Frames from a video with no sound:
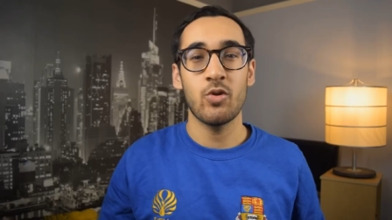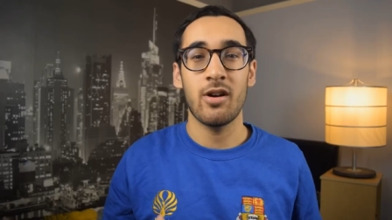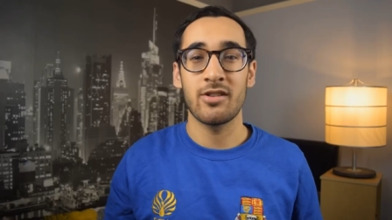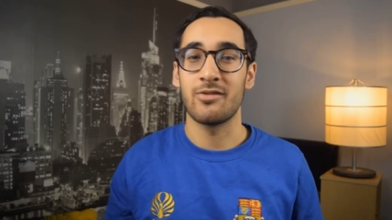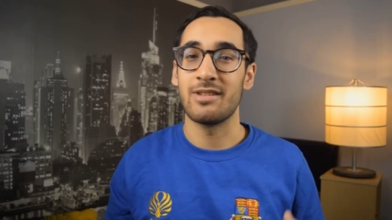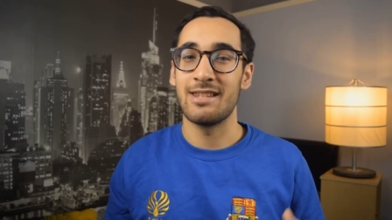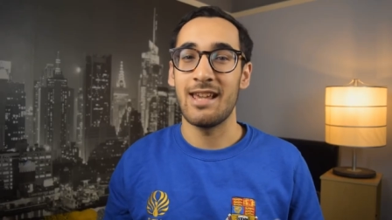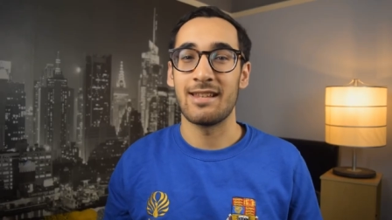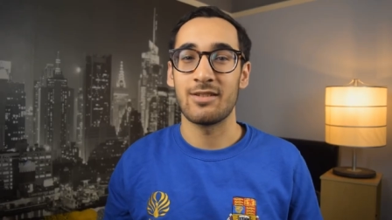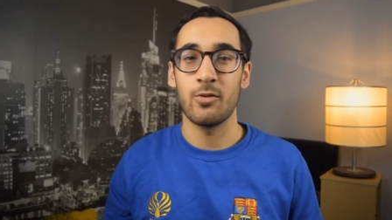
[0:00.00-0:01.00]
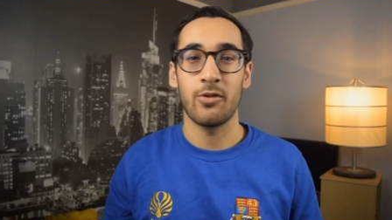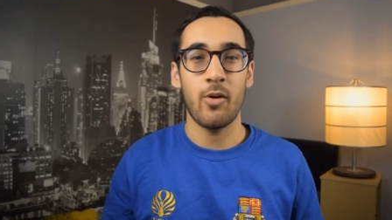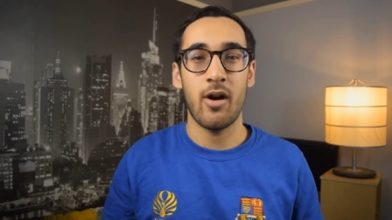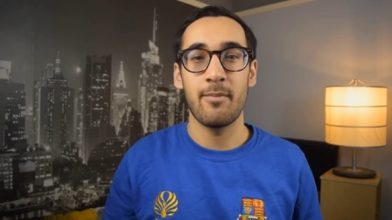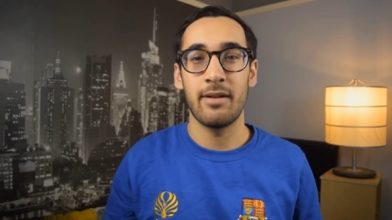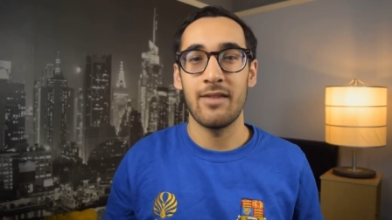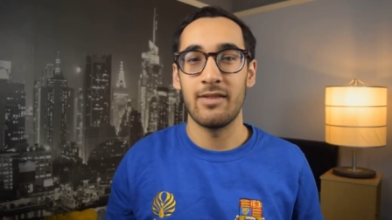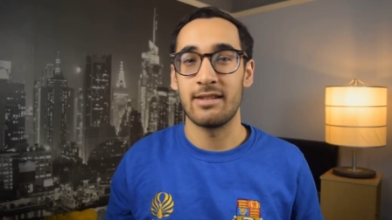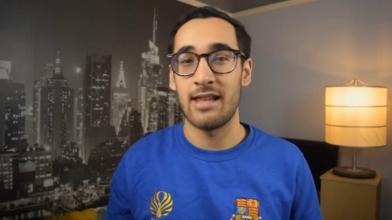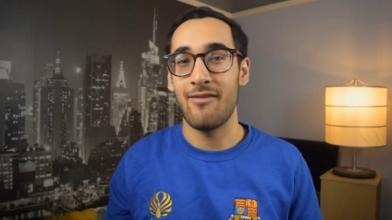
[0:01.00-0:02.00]
short answer is yes, although I
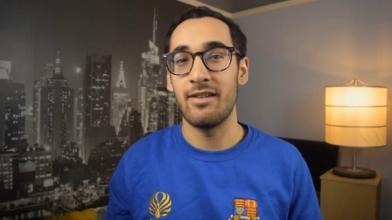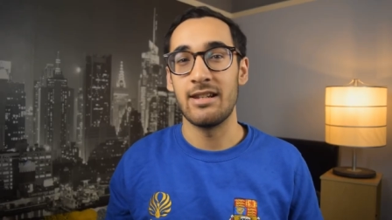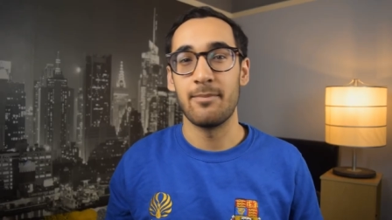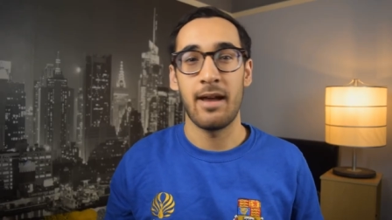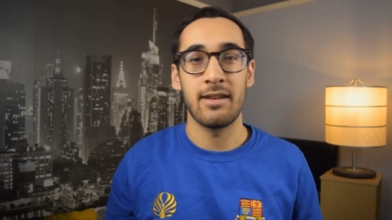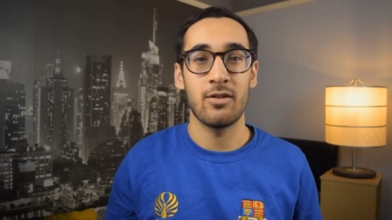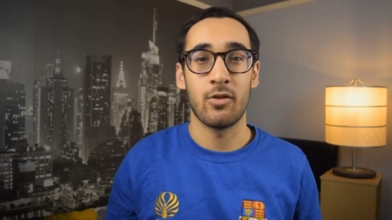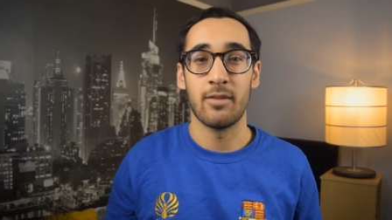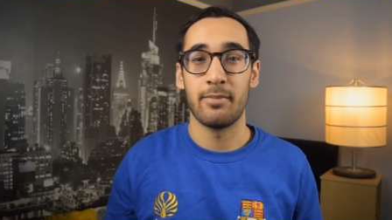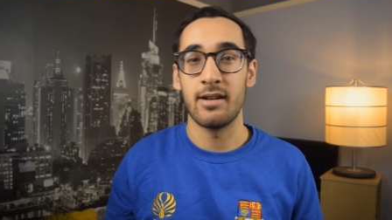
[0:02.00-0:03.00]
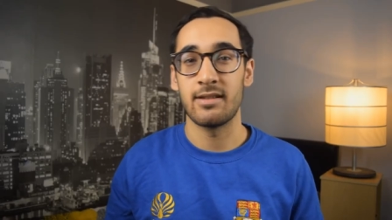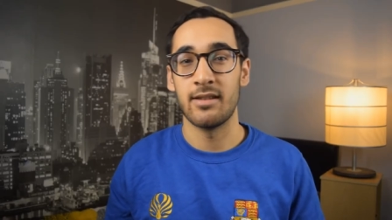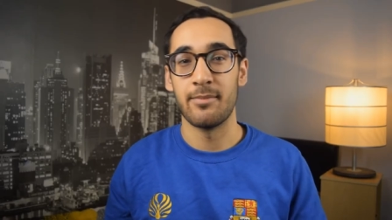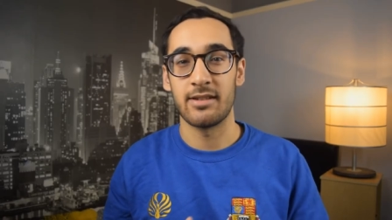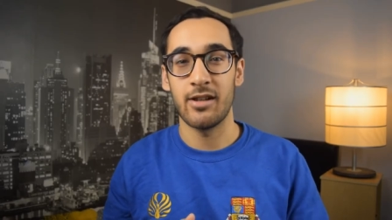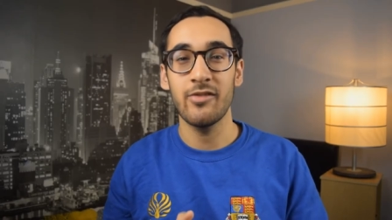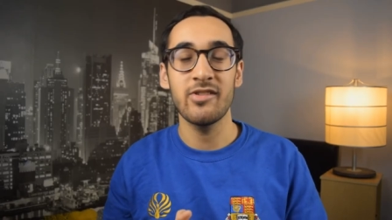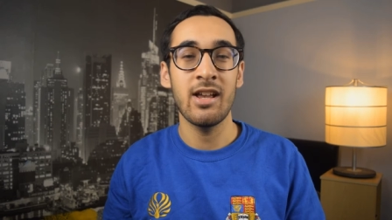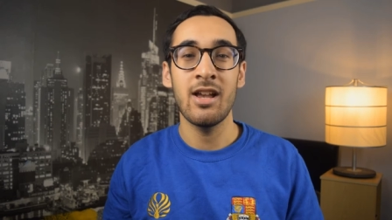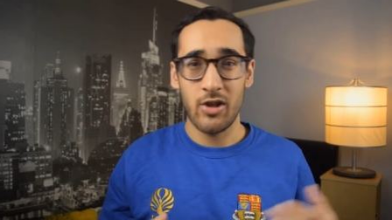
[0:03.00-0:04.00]
believe this is heavily dependent on the person
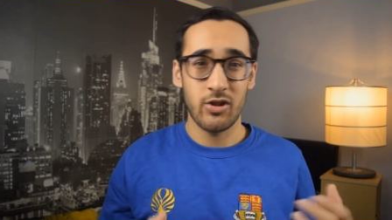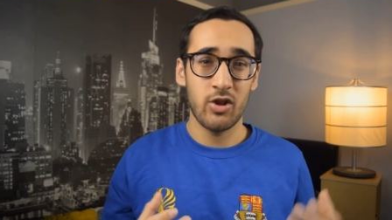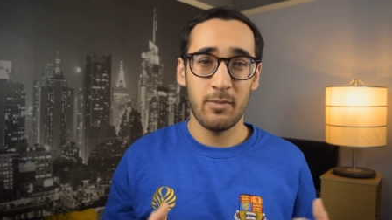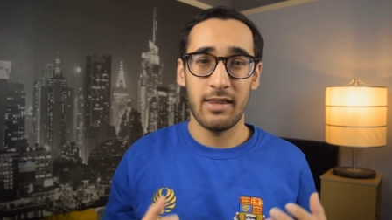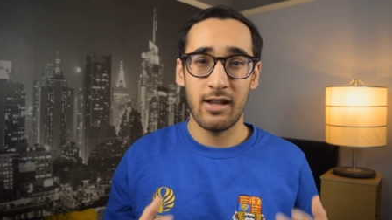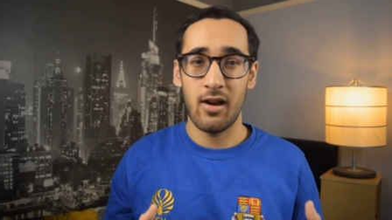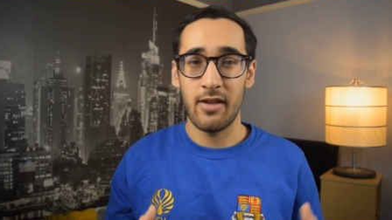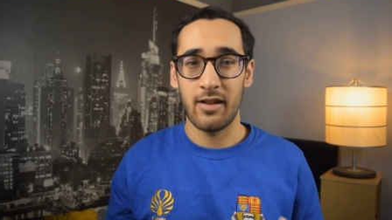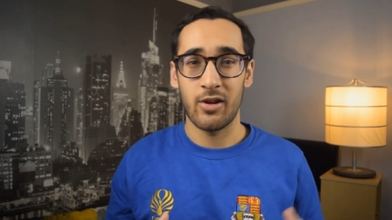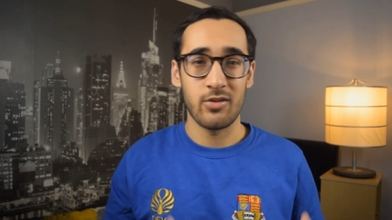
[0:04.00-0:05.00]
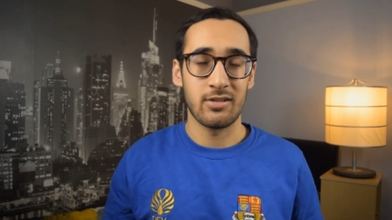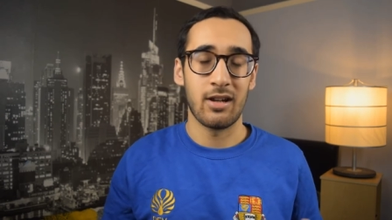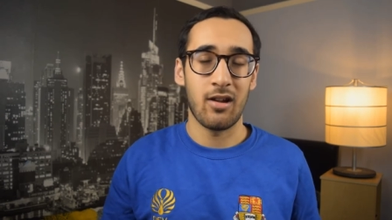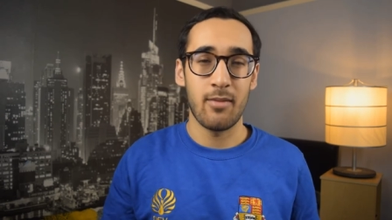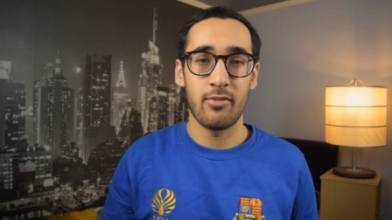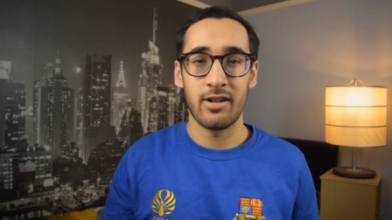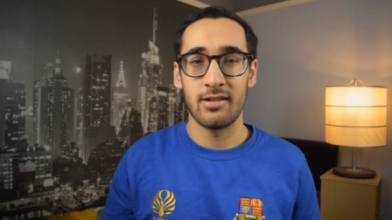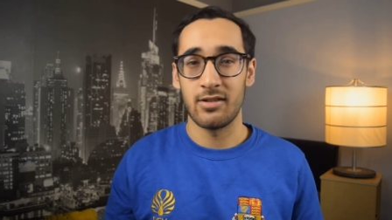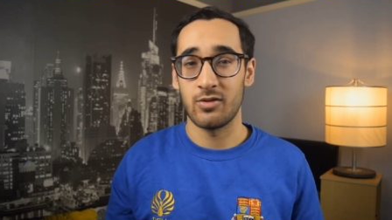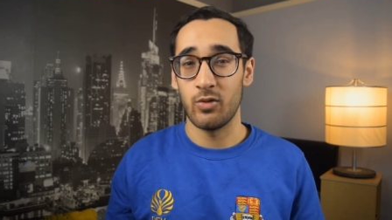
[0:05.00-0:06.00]
themselves. Now you could be the guy that goes to the library
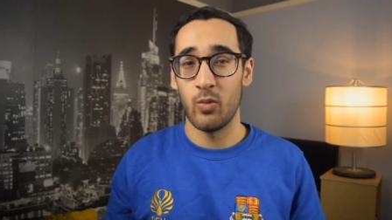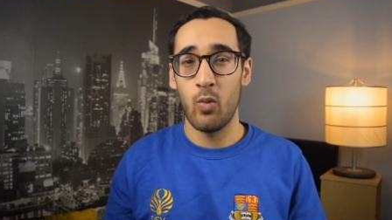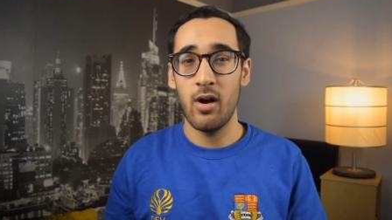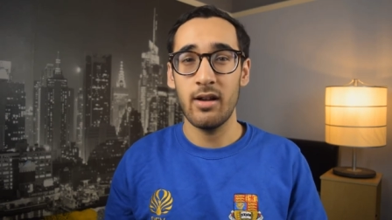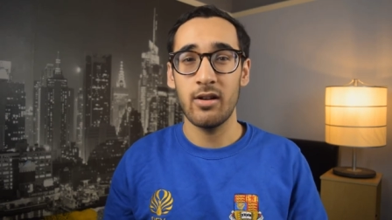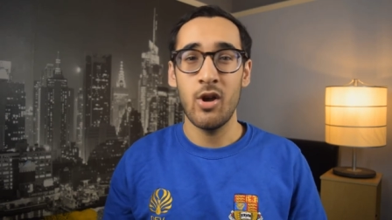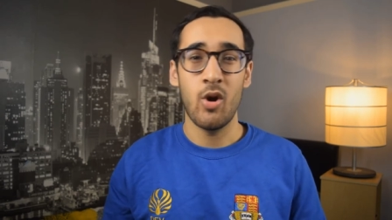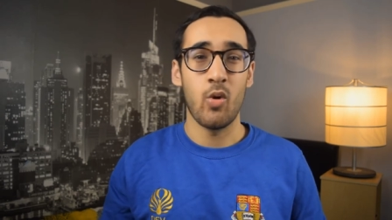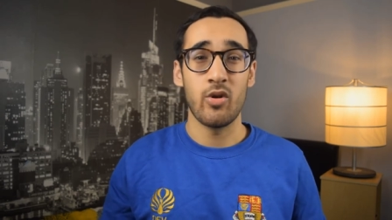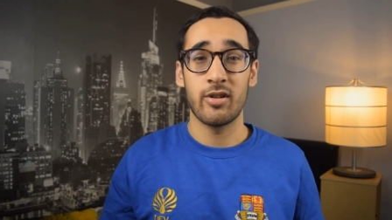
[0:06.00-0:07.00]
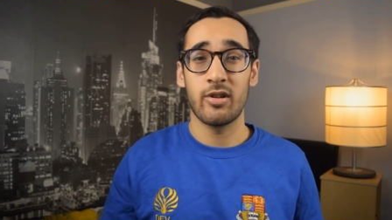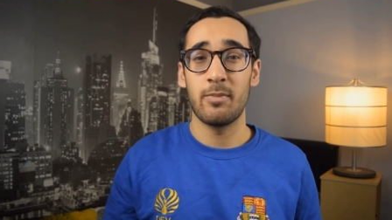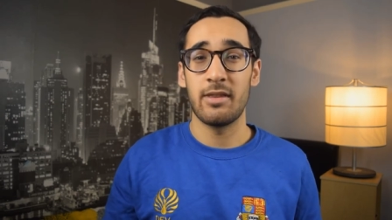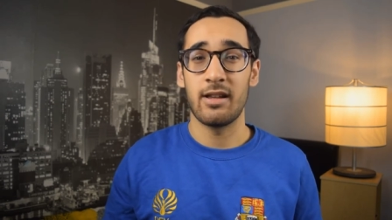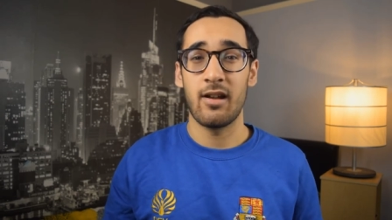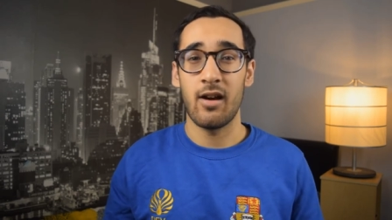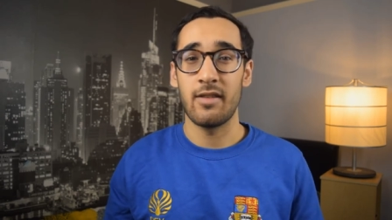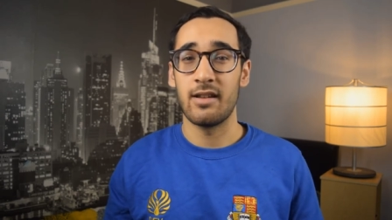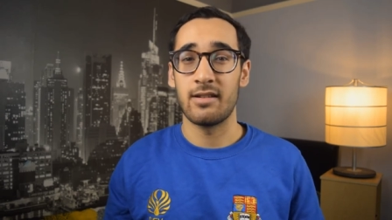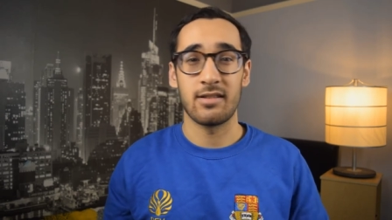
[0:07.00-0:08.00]
and does all the work, or you could be the
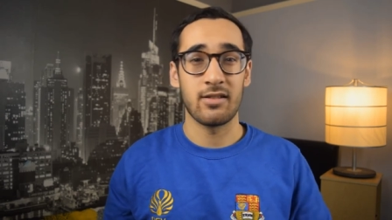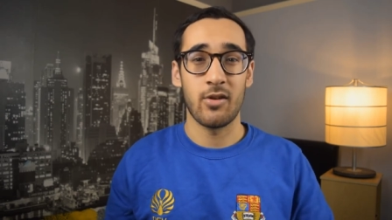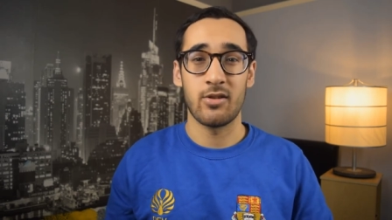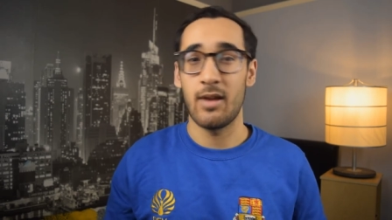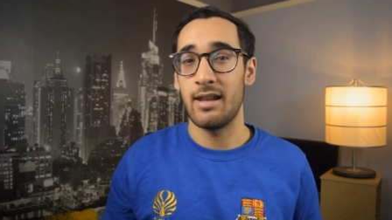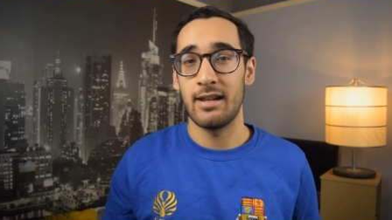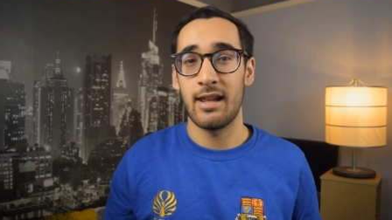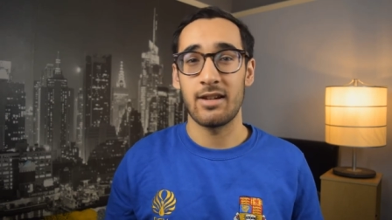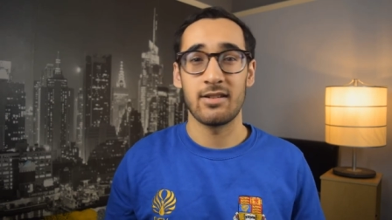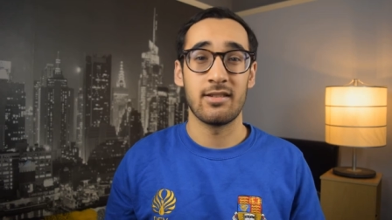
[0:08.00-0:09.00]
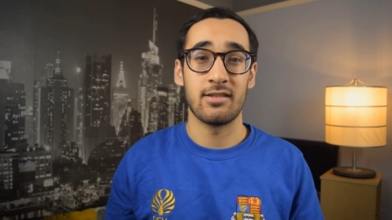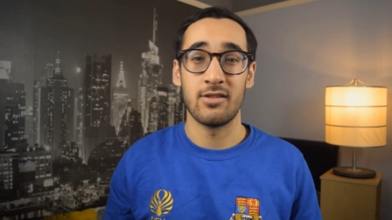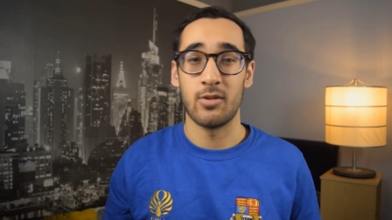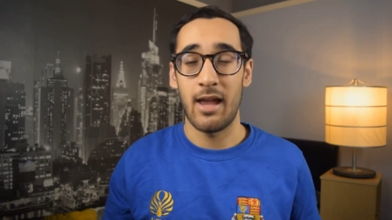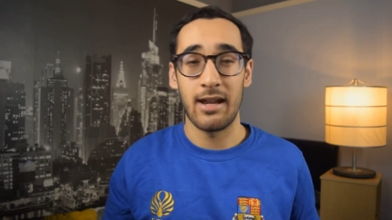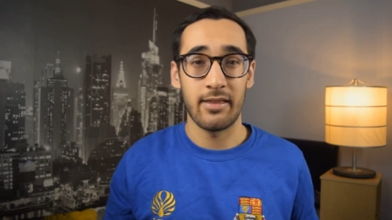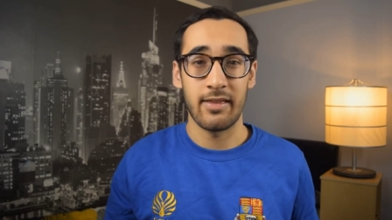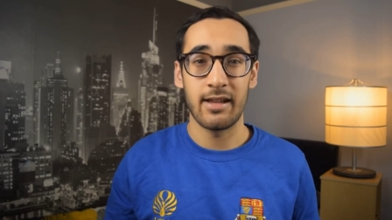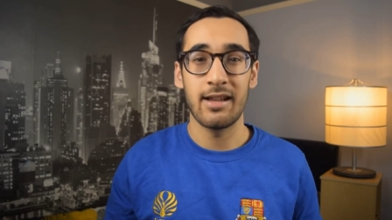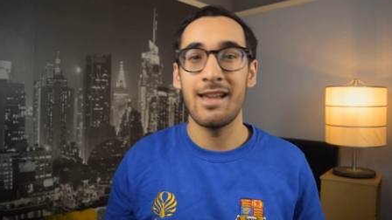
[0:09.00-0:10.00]
guy that doesn't go to any lectures, doesn't do
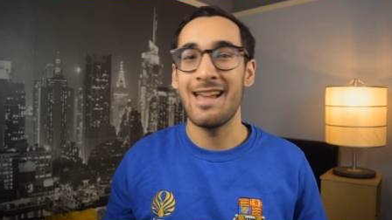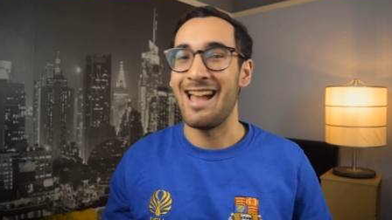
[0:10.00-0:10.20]
anything,